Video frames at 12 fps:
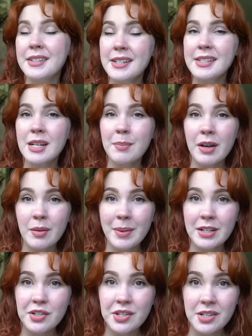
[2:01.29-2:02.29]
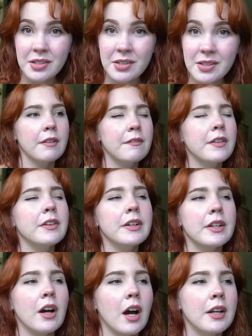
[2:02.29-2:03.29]
a decent amount of bed sheets. I feel
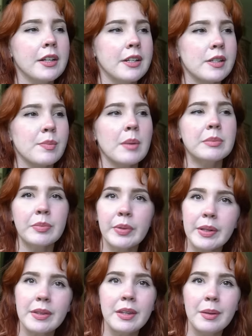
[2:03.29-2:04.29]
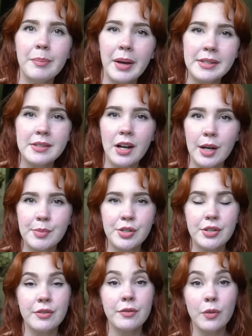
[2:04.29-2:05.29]
like cotton is probably the best
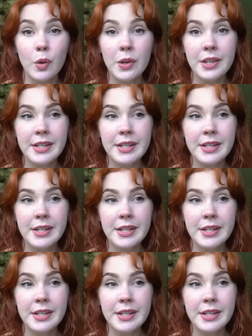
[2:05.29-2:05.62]
option for